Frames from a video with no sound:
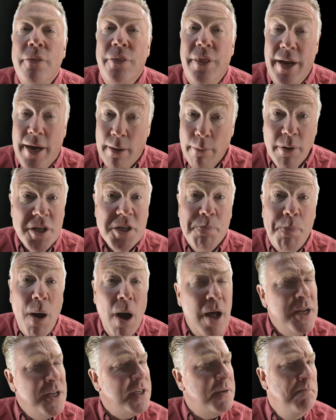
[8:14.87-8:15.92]
Their
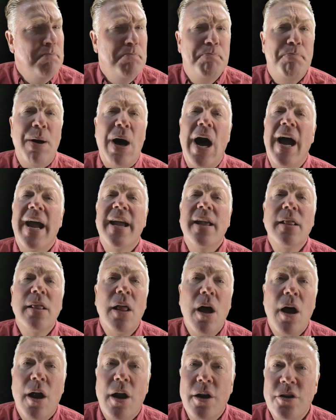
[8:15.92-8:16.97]
response, by and
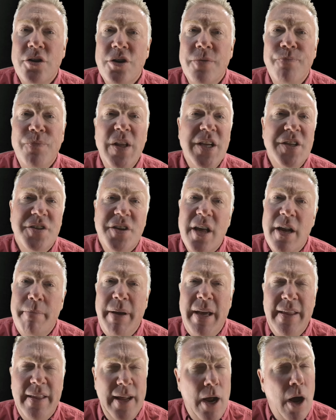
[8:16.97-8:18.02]
large, is going to
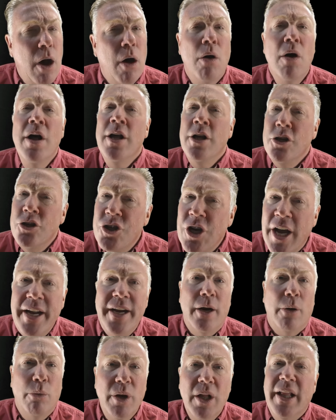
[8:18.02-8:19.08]
be that, oh,
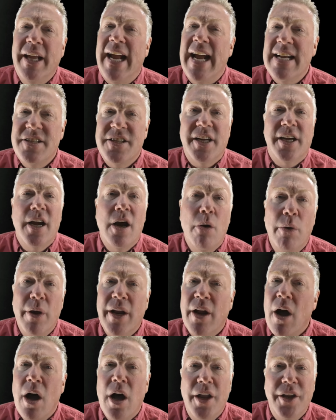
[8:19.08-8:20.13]
China really has it going
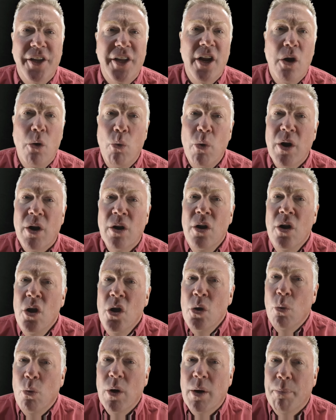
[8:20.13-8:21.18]
on. You know, we're
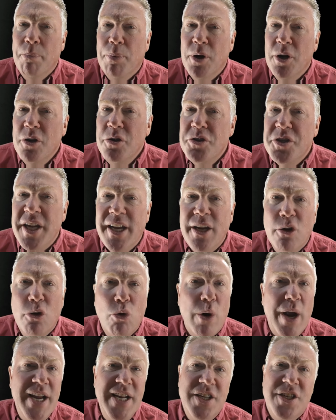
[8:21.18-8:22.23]
we're producing
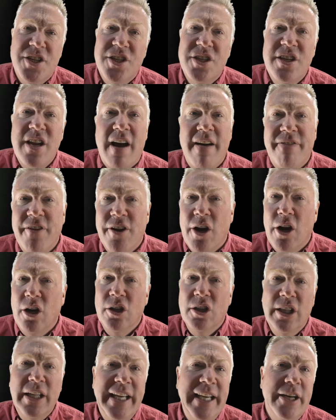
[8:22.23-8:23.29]
great stuff and our
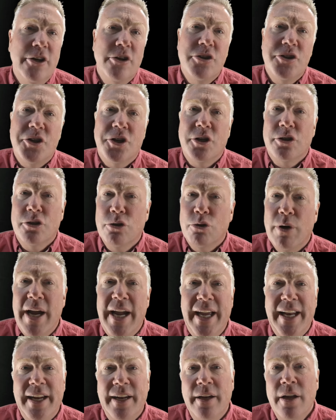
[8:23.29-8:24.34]
leaders are
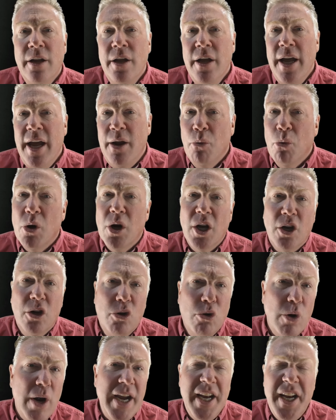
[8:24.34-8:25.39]
great and and we're a
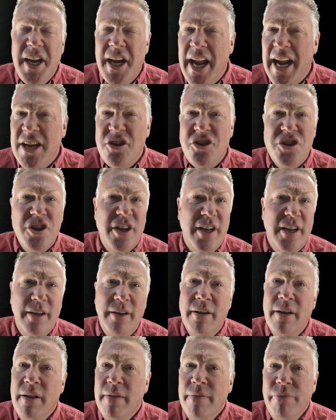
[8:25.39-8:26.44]
great nation
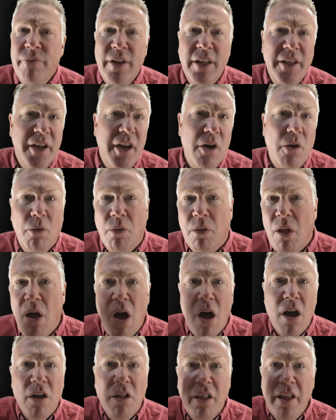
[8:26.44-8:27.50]
and, and you know,
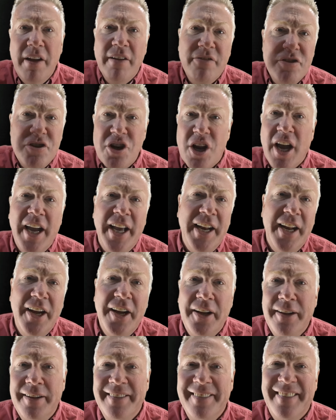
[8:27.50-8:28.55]
long live
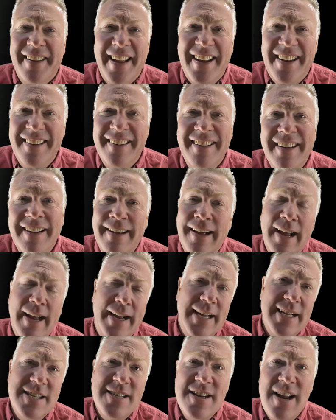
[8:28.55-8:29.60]
China and, and I
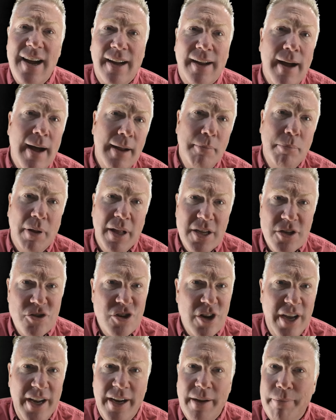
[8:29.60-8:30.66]
guess not God bless
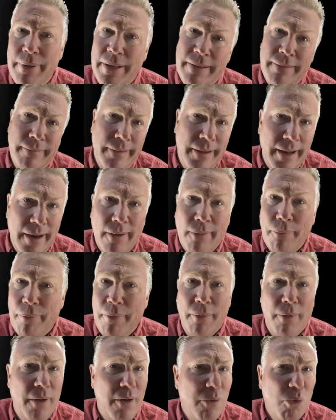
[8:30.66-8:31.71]
China, but, you know,
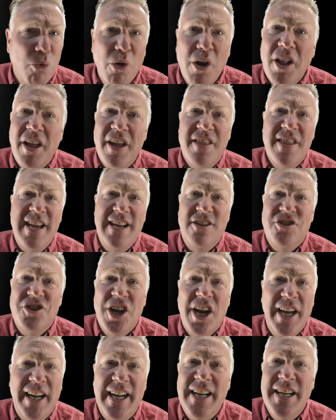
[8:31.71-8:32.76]
really think
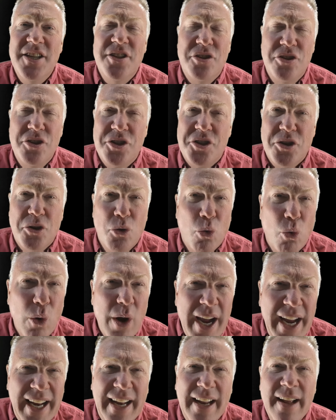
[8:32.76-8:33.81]
China is just
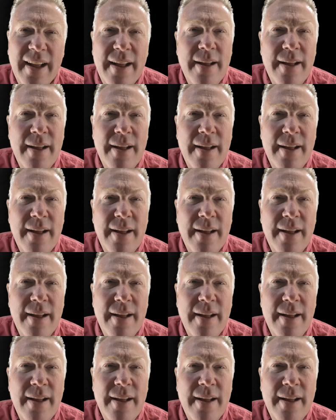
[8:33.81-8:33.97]
great.